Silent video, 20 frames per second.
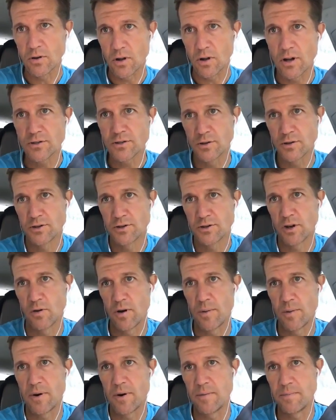you'll also
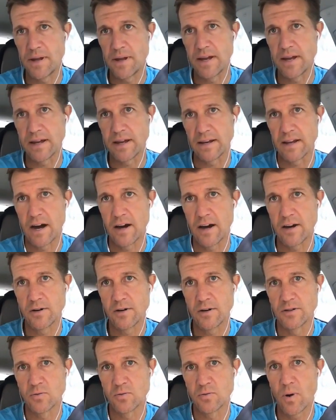show up on Bing and
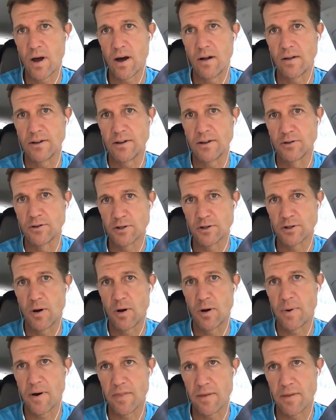Yahoo as well. And you'll
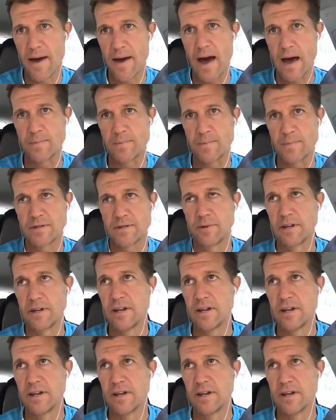show up on the maps.